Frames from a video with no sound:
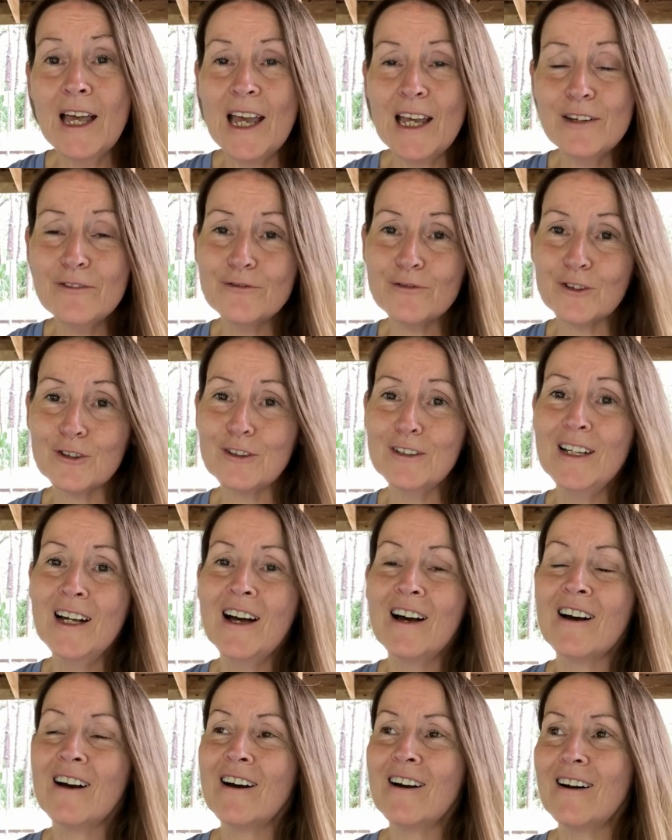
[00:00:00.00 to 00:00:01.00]
hateful
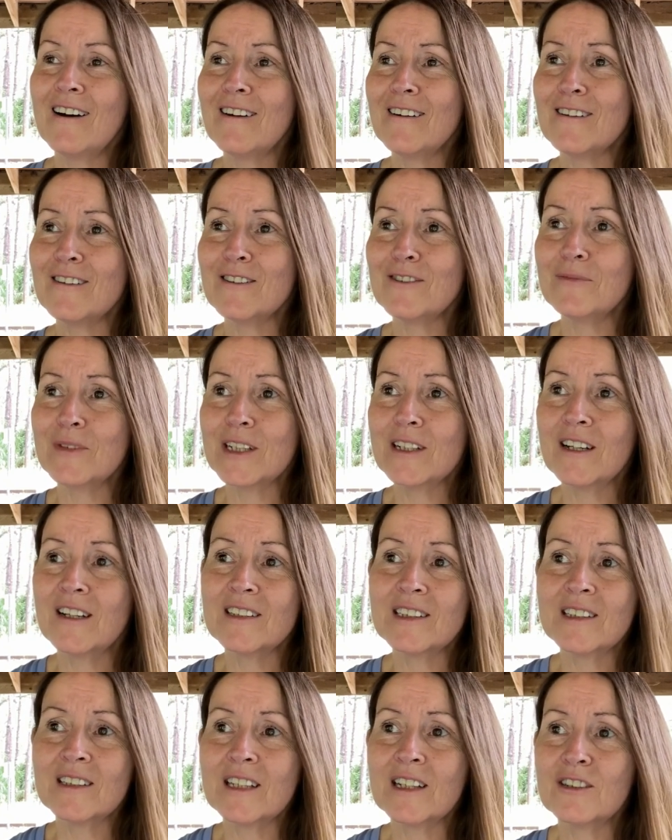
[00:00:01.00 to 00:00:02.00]
um,
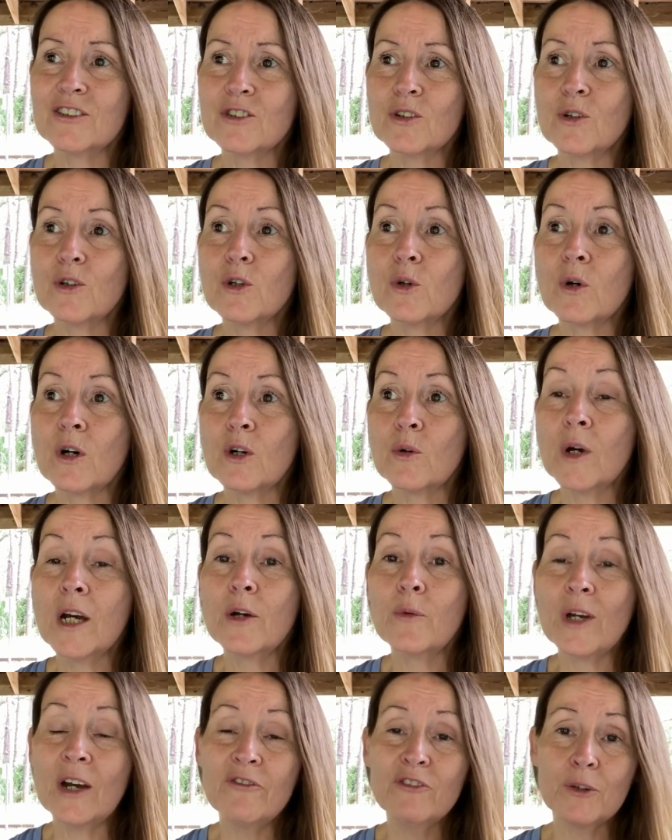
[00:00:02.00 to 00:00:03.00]
because things don't go our
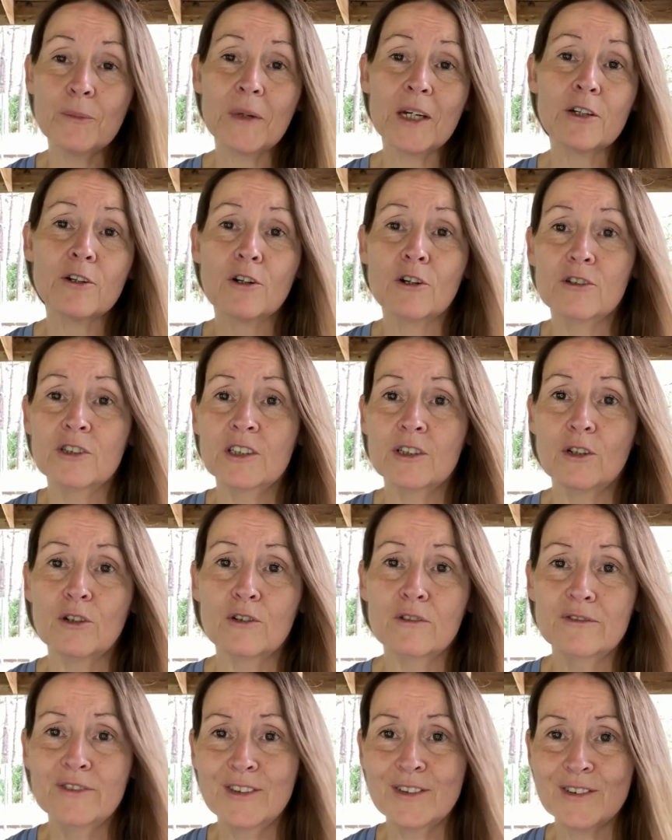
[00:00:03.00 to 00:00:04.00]
way, we have to make
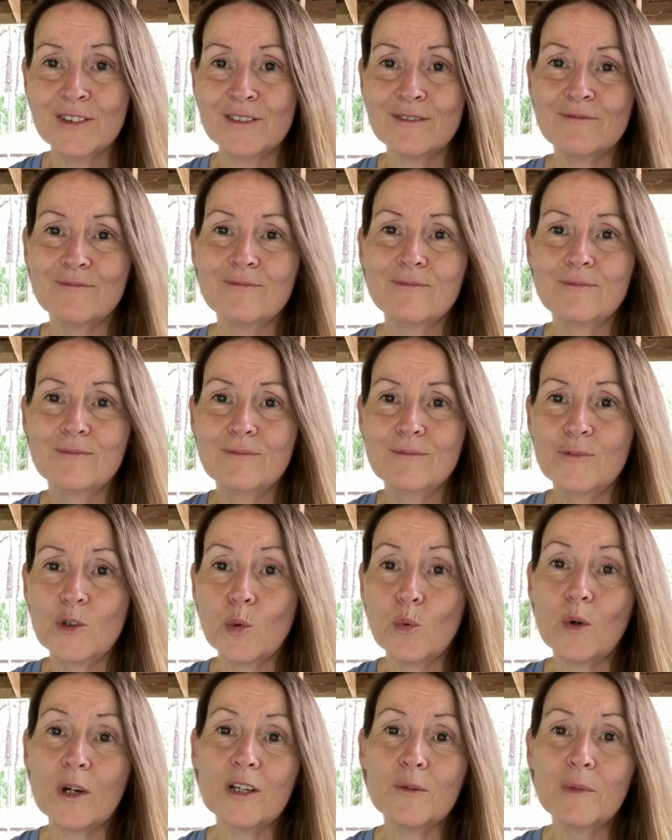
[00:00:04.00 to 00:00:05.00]
ourselves
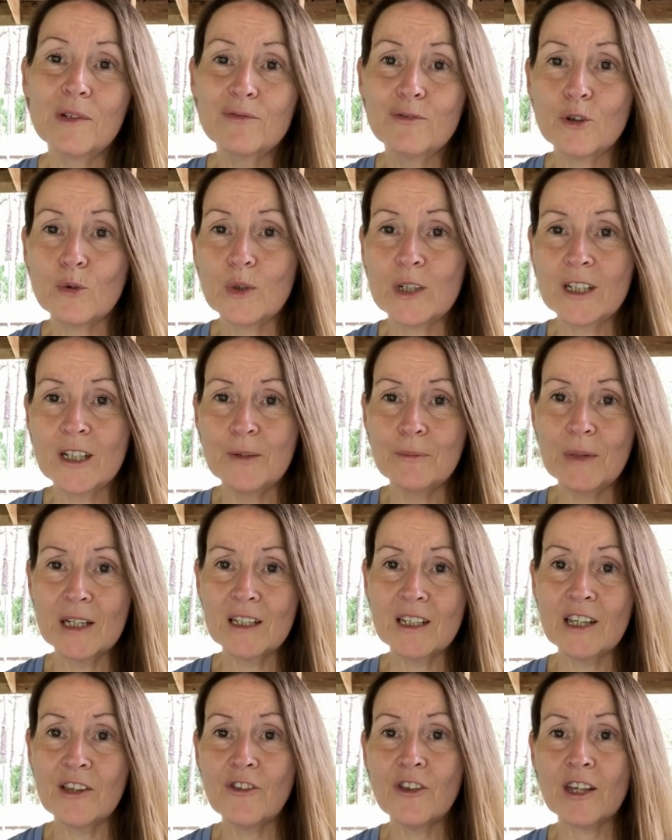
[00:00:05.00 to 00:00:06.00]
the way before we can
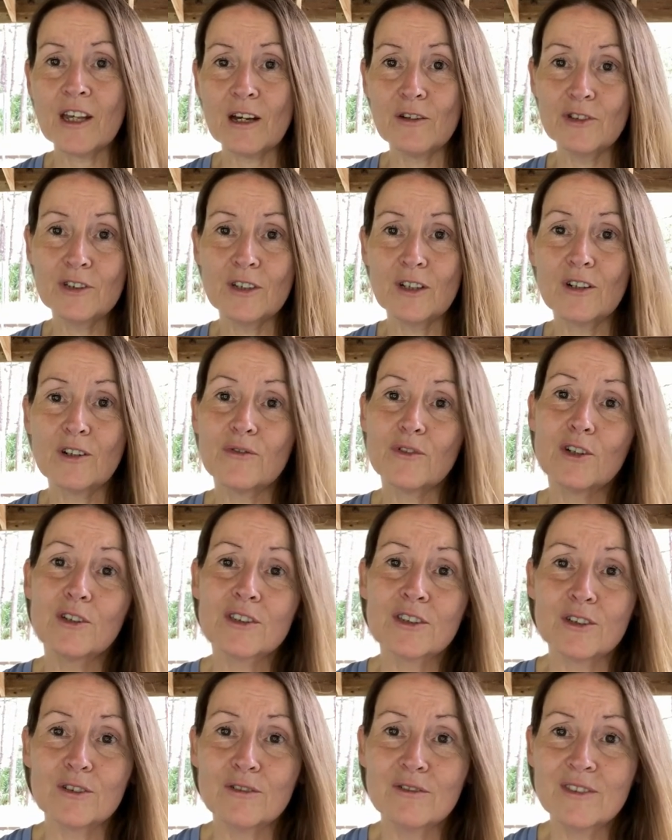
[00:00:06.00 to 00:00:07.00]
make anything outside of
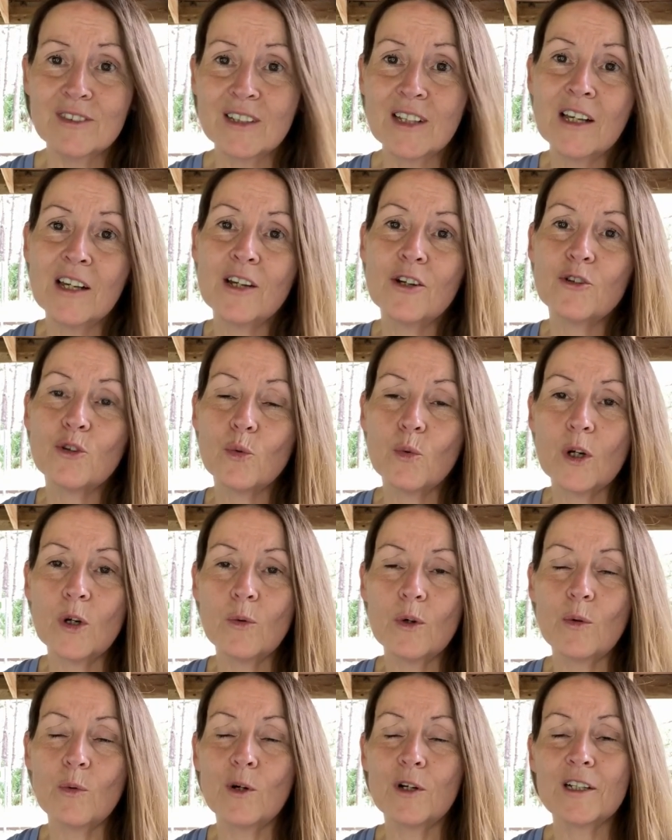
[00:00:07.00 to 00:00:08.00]
ourselves the way
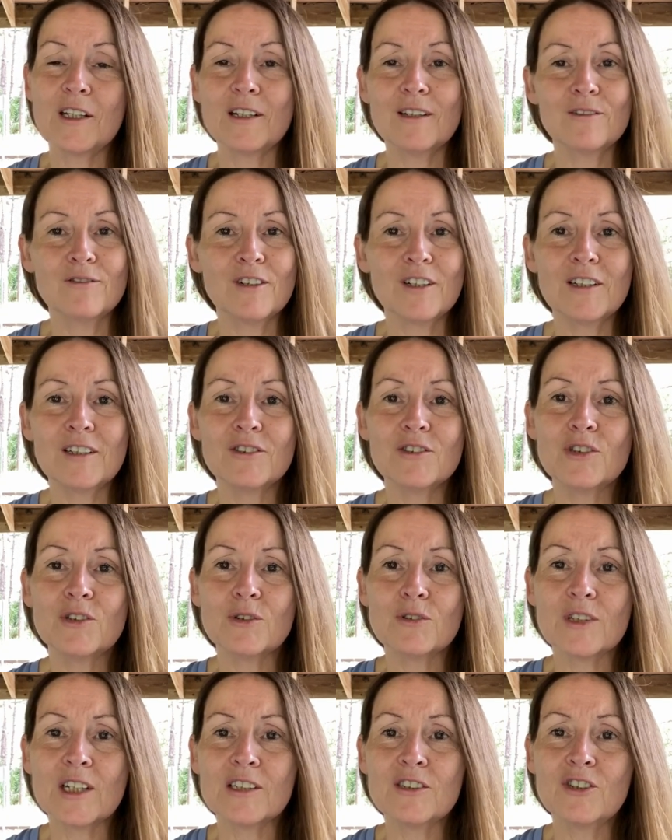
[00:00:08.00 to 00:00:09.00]
we want it, right? And
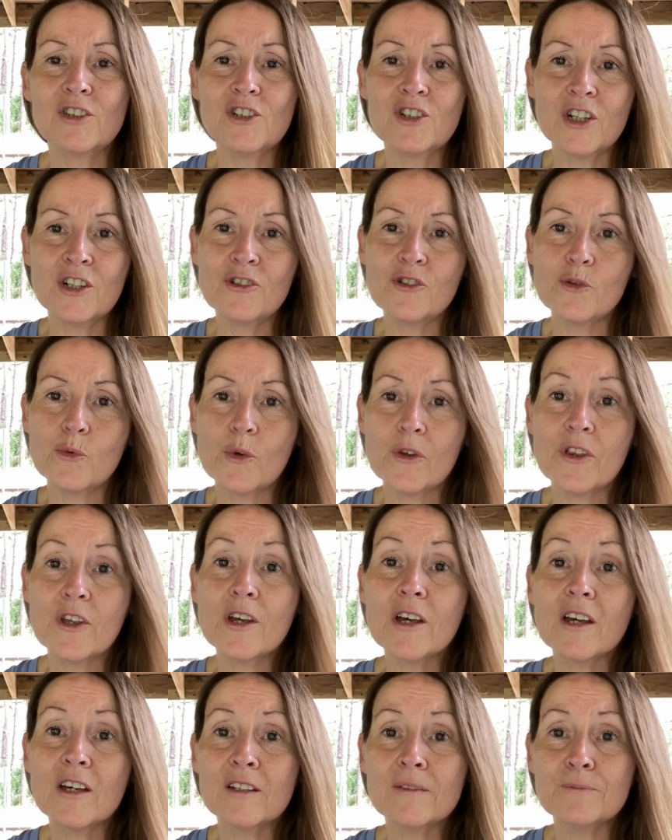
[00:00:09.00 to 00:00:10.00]
so that's to change
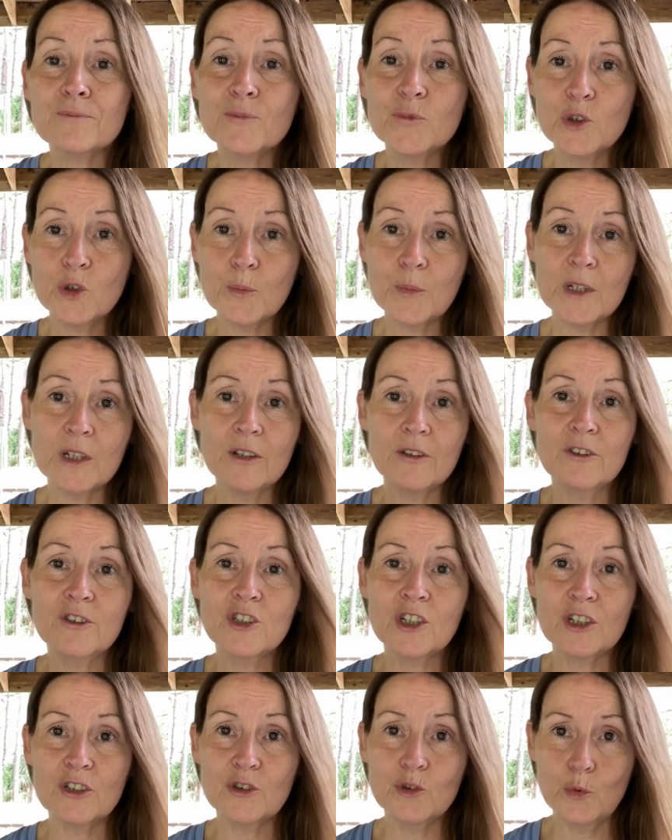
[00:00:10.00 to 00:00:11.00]
within to be the
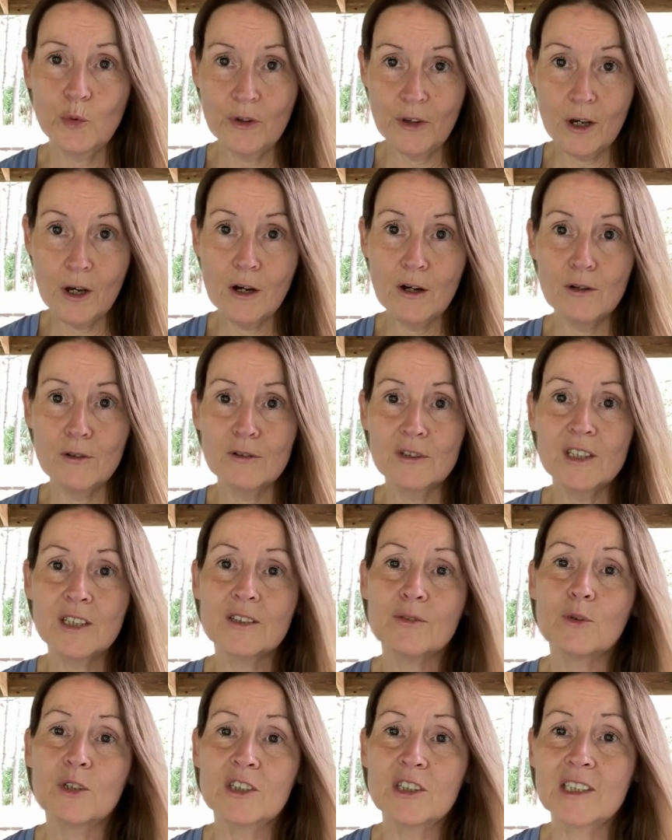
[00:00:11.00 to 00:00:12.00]
change without,
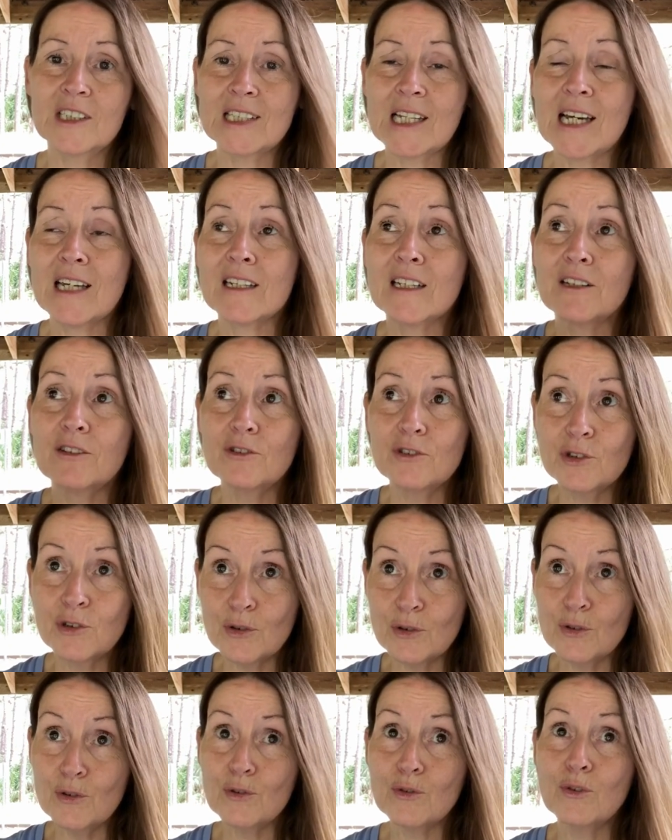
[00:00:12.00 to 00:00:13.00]
which is adding
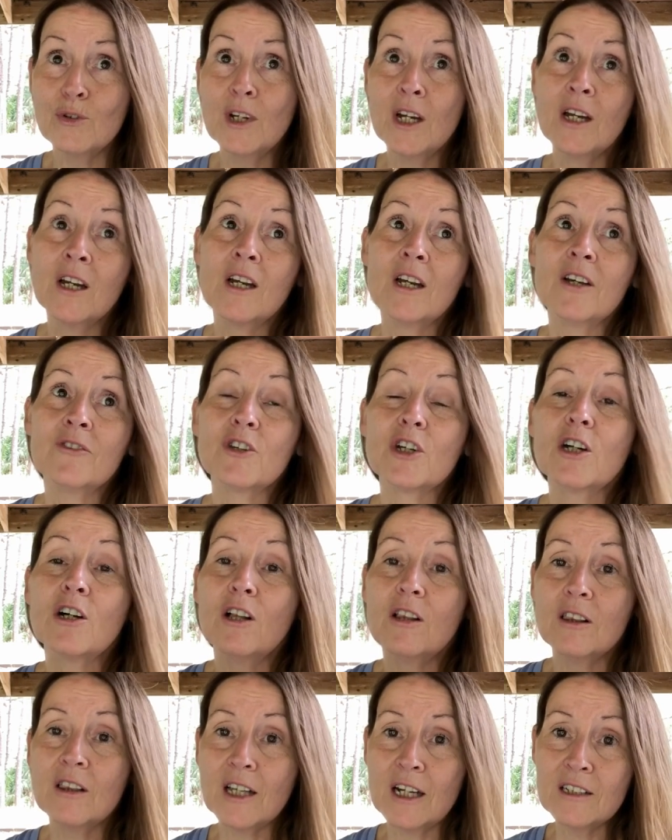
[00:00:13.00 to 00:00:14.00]
to the
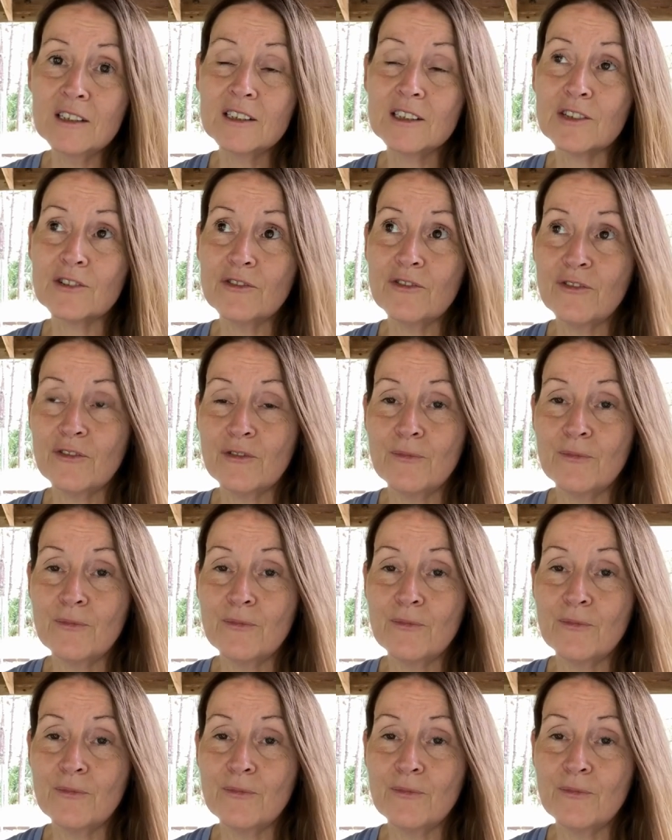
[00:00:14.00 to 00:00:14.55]
collective.